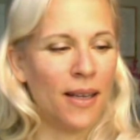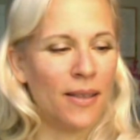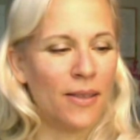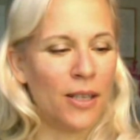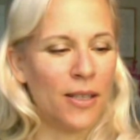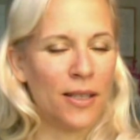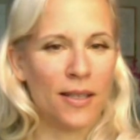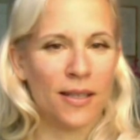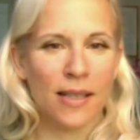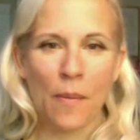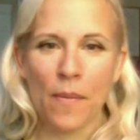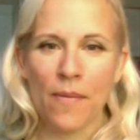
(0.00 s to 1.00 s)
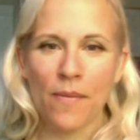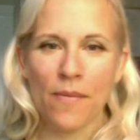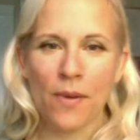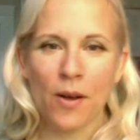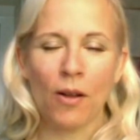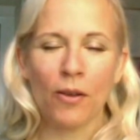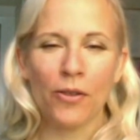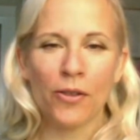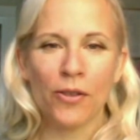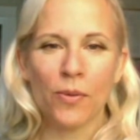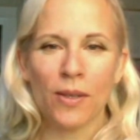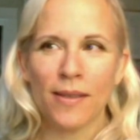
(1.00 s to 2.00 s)
just as some
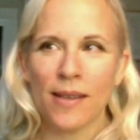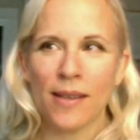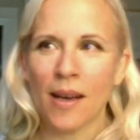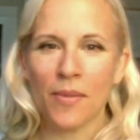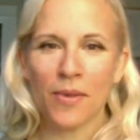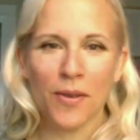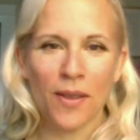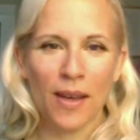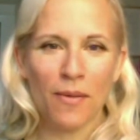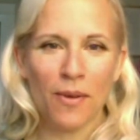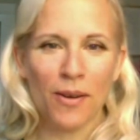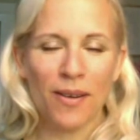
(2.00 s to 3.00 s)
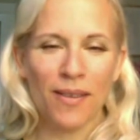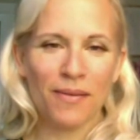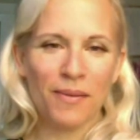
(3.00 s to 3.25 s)
cultures would set up so they were